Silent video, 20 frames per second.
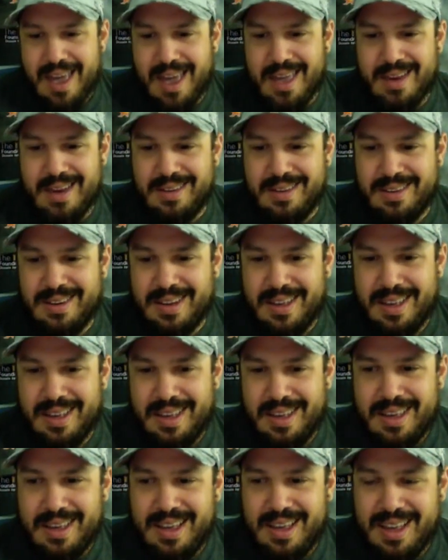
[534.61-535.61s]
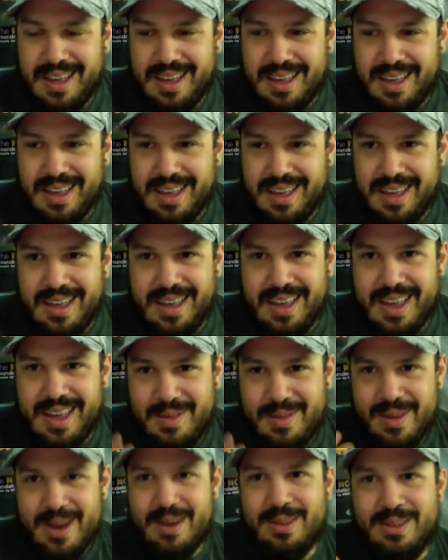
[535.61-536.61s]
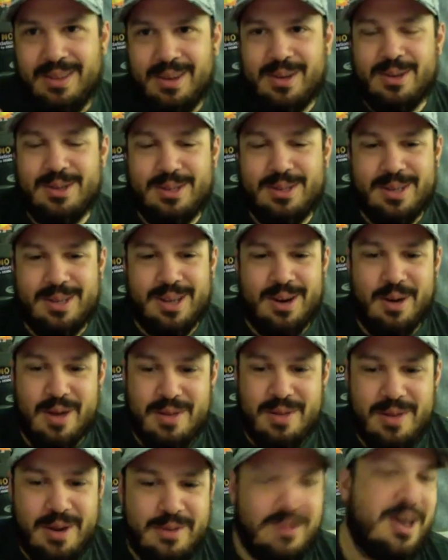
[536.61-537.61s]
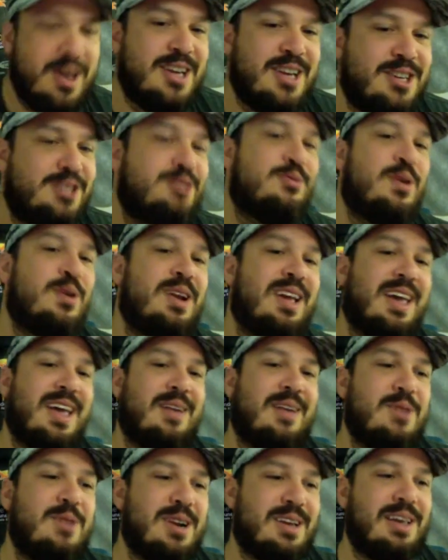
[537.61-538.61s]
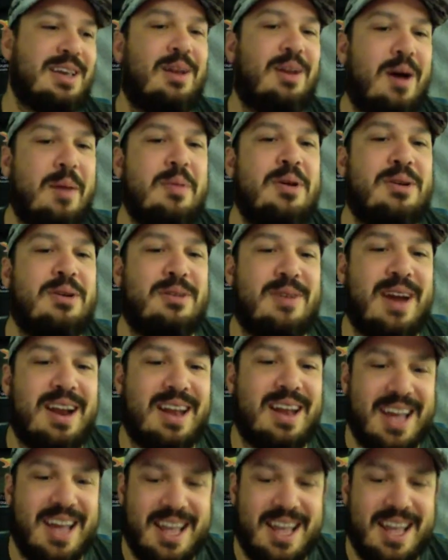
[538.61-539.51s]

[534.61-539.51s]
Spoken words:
And even on those, even if you can just get 1 kilometer, right?